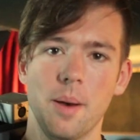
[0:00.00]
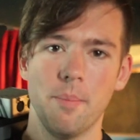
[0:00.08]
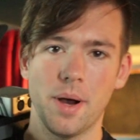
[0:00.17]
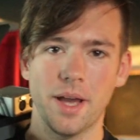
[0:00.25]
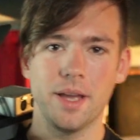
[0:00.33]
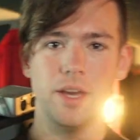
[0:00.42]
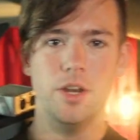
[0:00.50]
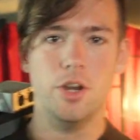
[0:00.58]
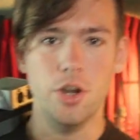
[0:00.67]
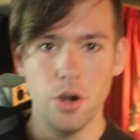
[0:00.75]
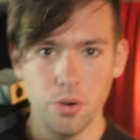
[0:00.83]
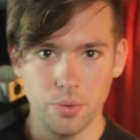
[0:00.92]
my
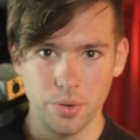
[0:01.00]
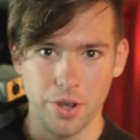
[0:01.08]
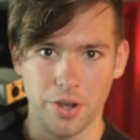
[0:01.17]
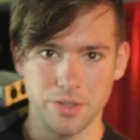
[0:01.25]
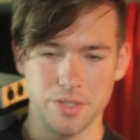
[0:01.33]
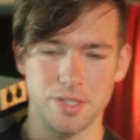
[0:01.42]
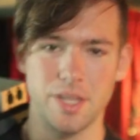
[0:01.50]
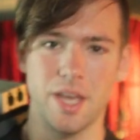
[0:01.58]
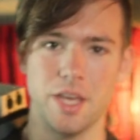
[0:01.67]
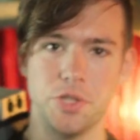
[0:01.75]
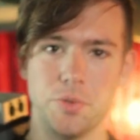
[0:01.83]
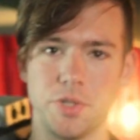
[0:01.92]
node on
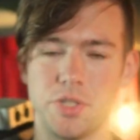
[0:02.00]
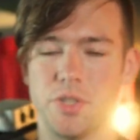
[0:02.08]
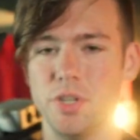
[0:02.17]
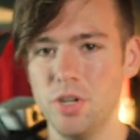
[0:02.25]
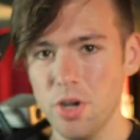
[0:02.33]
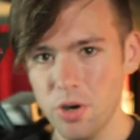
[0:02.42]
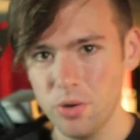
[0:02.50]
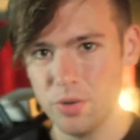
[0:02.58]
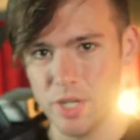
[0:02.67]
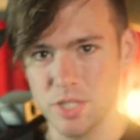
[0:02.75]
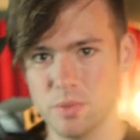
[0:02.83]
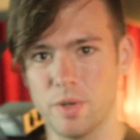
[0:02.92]
stage, which the node
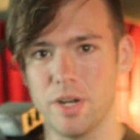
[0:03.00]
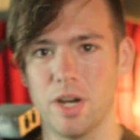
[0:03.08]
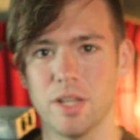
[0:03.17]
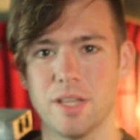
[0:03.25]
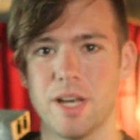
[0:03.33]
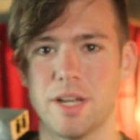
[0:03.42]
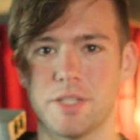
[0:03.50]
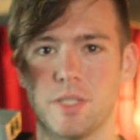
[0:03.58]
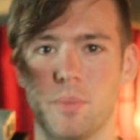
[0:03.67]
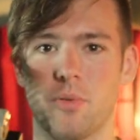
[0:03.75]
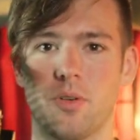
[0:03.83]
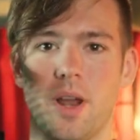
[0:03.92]
is what unlocks
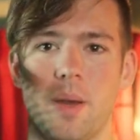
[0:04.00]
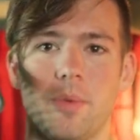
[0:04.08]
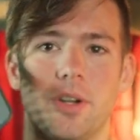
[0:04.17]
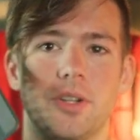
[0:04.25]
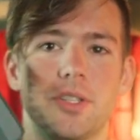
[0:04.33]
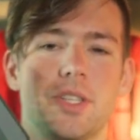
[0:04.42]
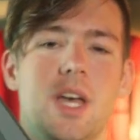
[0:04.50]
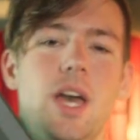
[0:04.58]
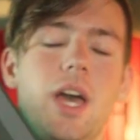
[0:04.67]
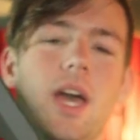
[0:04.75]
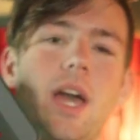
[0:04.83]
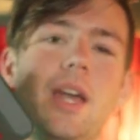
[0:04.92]
the parameters
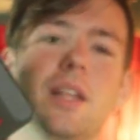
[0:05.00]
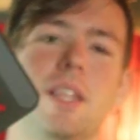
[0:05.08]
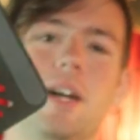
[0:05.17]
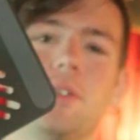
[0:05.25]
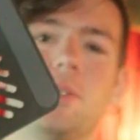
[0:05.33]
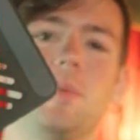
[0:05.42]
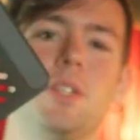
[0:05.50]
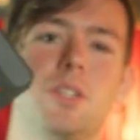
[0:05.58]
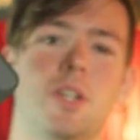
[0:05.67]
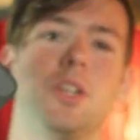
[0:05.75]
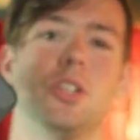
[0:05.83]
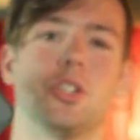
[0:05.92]
and allows me
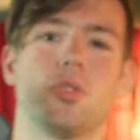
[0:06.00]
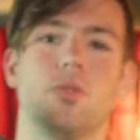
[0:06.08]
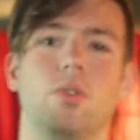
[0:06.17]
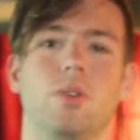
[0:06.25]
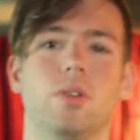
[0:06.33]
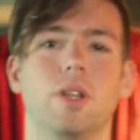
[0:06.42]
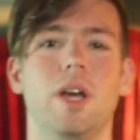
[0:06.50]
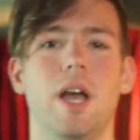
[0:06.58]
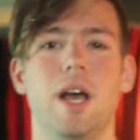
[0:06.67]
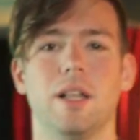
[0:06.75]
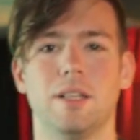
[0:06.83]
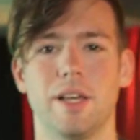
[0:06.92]
to control
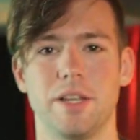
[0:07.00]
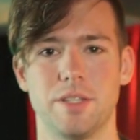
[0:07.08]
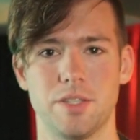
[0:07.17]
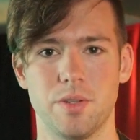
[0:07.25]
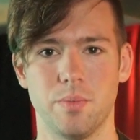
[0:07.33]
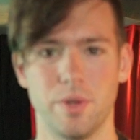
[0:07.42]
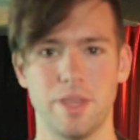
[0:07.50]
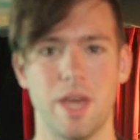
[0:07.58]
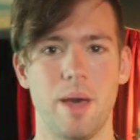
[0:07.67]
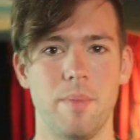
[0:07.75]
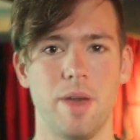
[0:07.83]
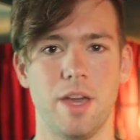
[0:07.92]
lights with
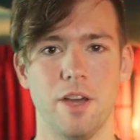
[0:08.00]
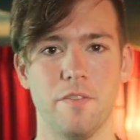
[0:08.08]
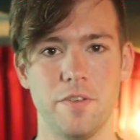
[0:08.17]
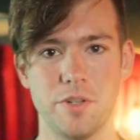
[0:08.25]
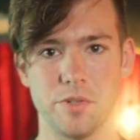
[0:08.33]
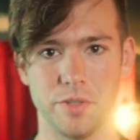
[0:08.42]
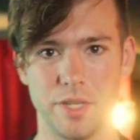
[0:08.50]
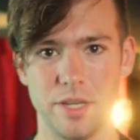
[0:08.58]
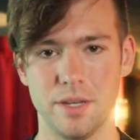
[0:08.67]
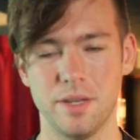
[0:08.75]
MA officially.